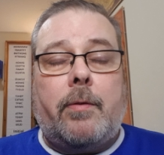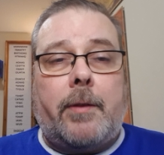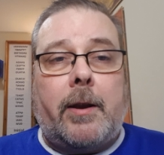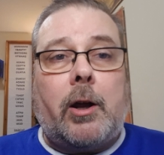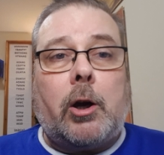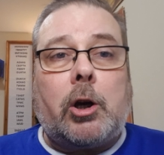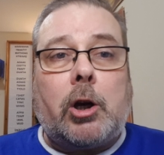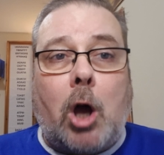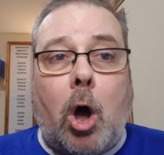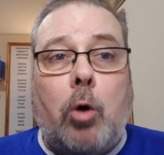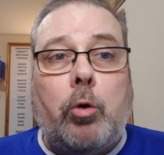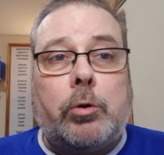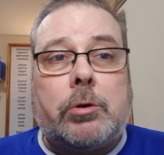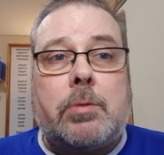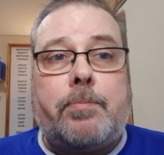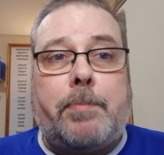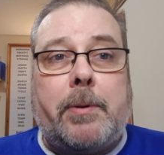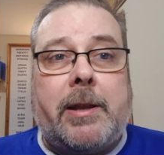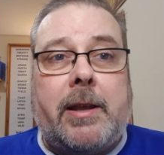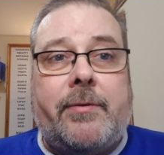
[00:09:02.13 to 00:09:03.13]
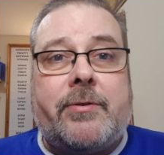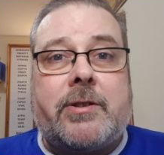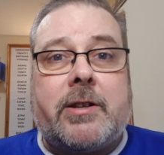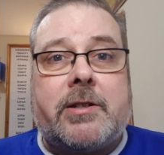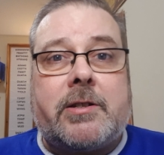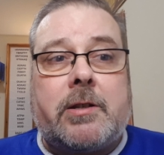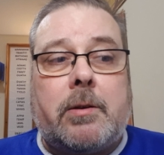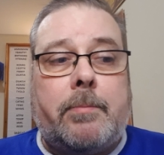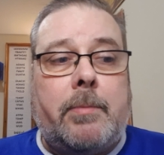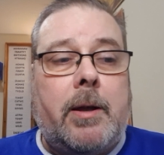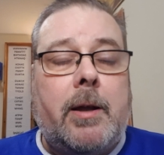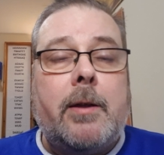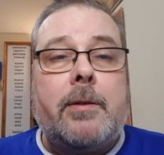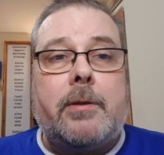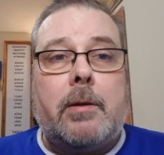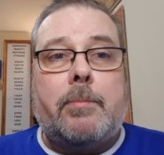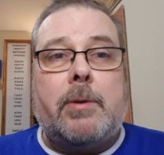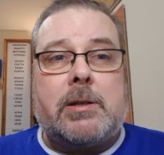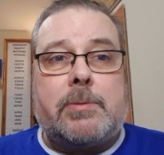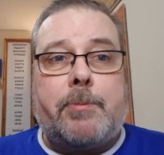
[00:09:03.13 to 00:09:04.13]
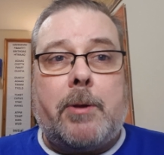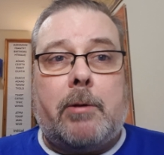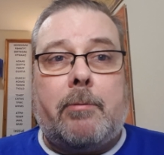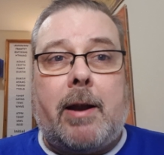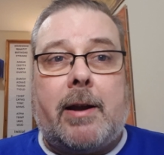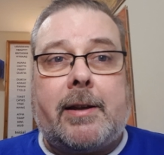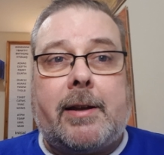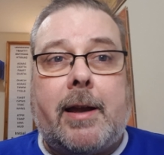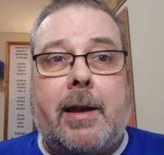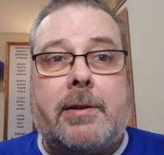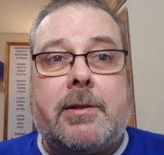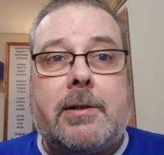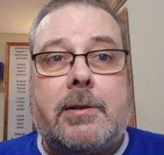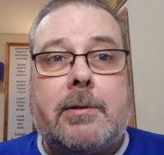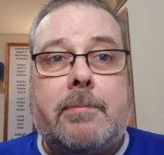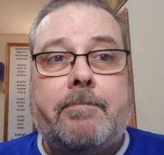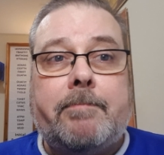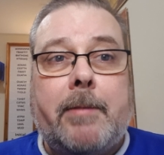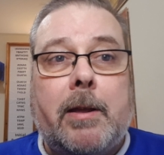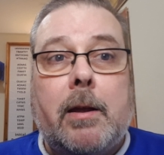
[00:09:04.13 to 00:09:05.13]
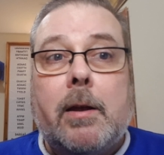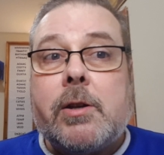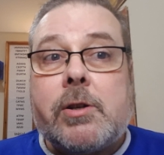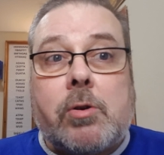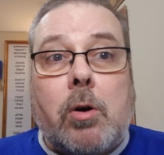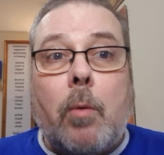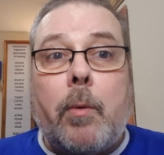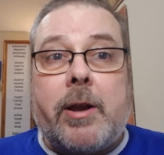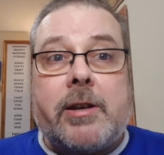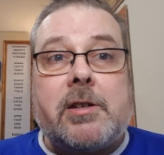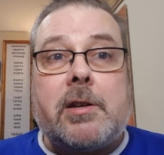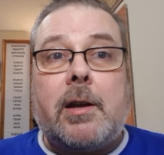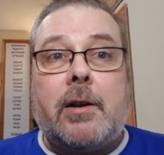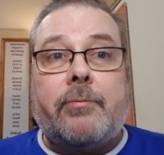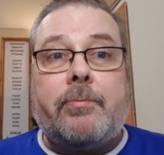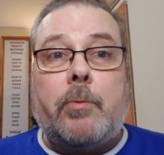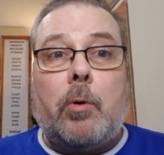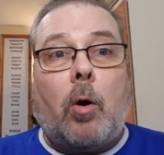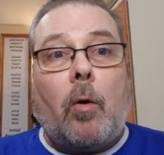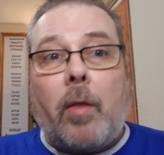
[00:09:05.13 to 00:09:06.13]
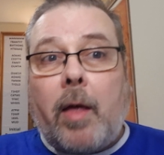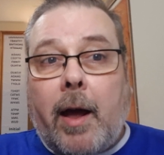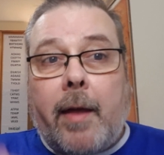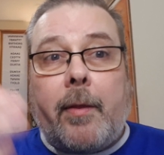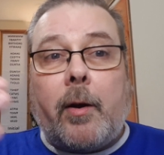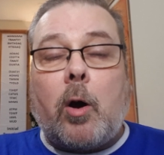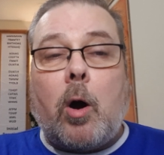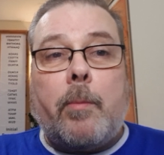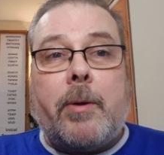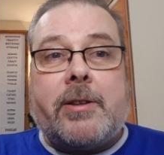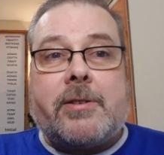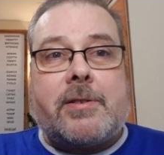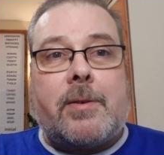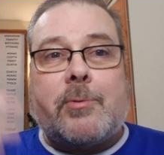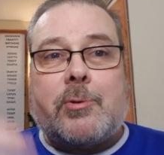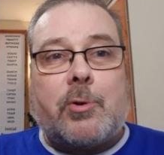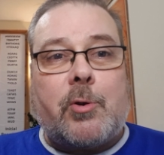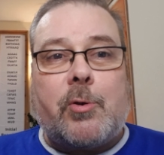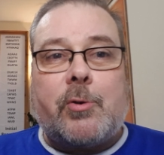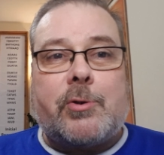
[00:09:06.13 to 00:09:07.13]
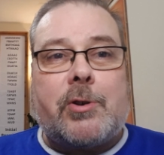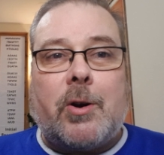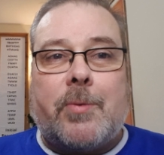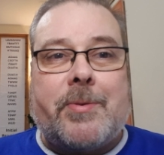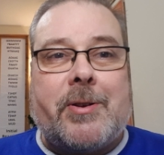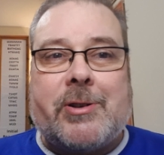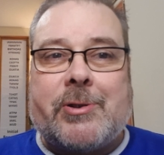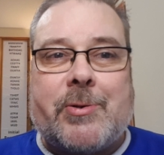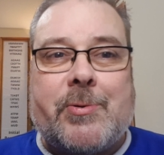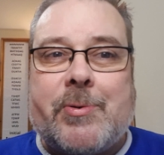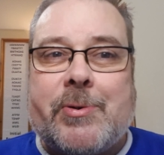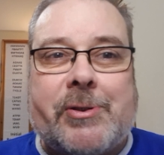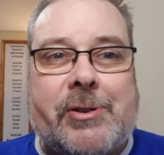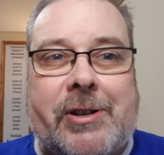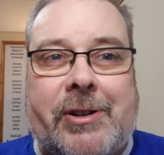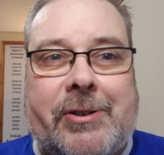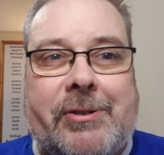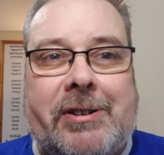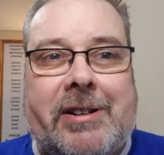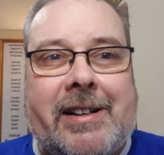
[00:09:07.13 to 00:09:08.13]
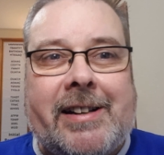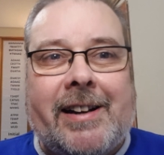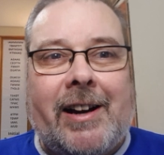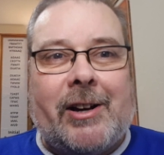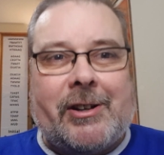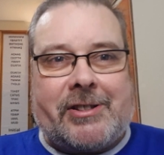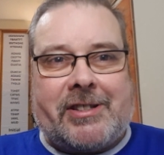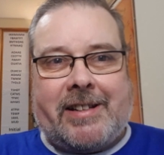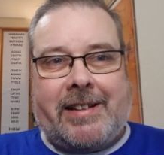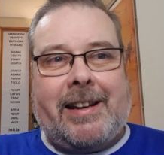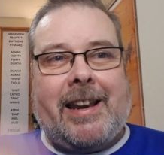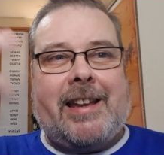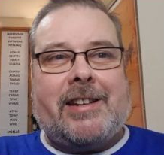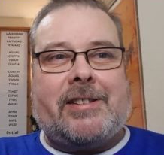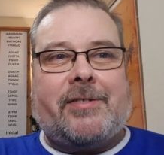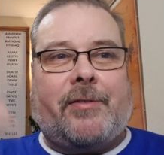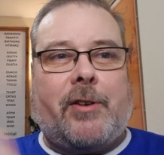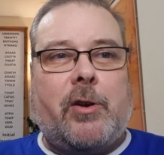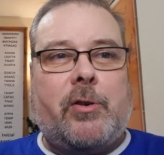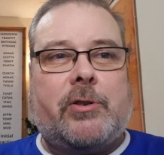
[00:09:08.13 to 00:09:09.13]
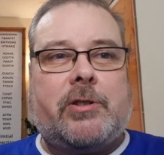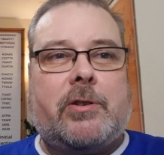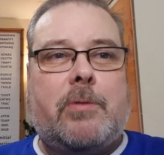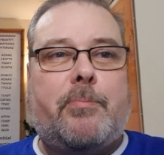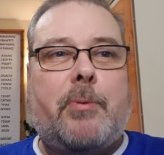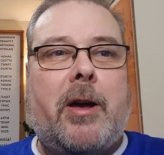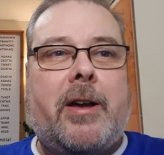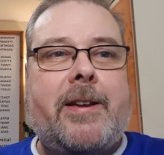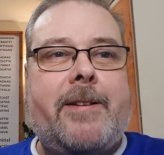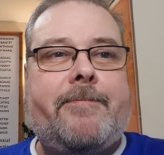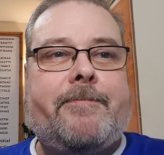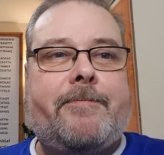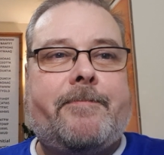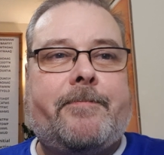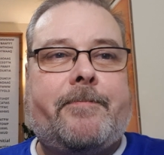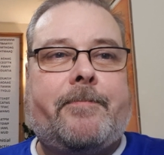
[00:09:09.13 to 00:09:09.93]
than a cult belief system that must be eradicated? So I'll wait to hear from you on that in the comments. I'm sure you'll tell me as you always do. I'll see you later, folks. Goodbye.